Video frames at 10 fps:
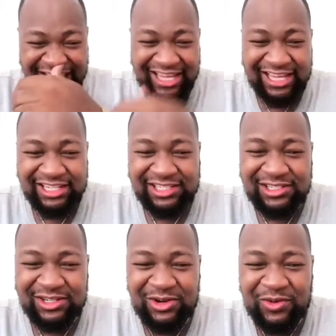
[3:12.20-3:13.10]

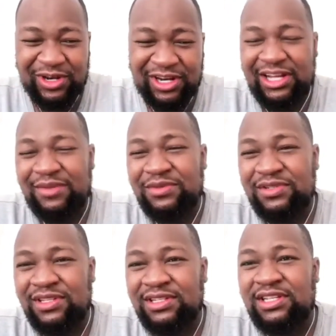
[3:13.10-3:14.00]
when it comes
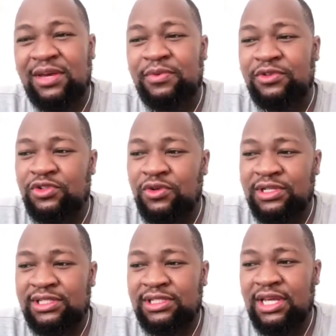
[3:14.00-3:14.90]
to this type of
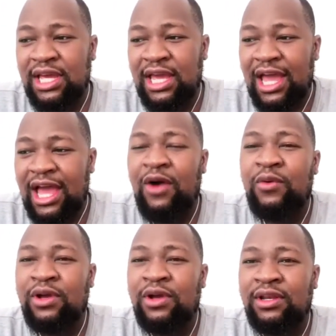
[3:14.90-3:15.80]
choice, I
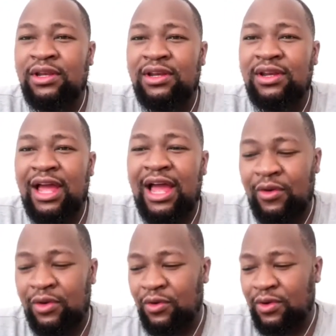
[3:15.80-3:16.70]
would
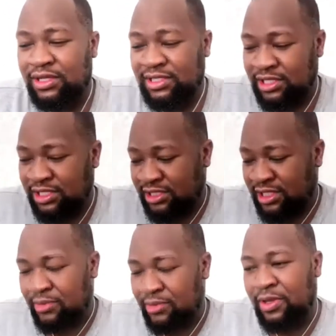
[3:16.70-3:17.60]
always suggest
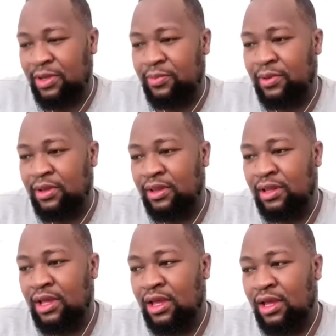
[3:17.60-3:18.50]
that people
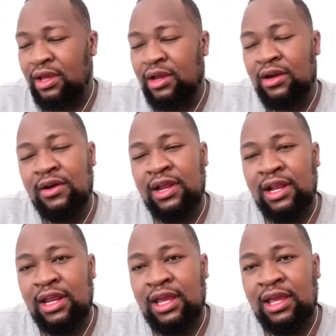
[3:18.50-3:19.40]

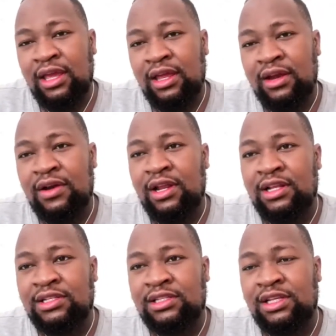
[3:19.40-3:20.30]
really
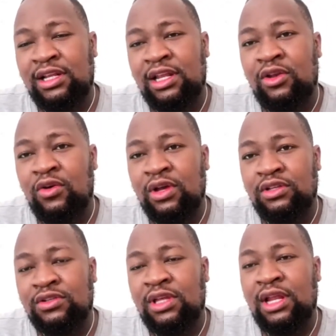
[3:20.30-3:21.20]
realistically look
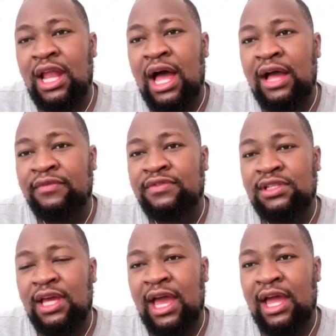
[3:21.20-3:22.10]
into their
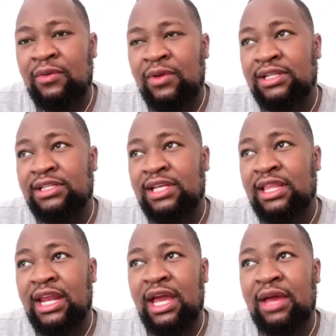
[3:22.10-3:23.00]
lives. And when I say
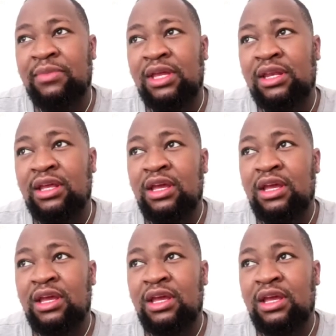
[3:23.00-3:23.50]
that, I mean,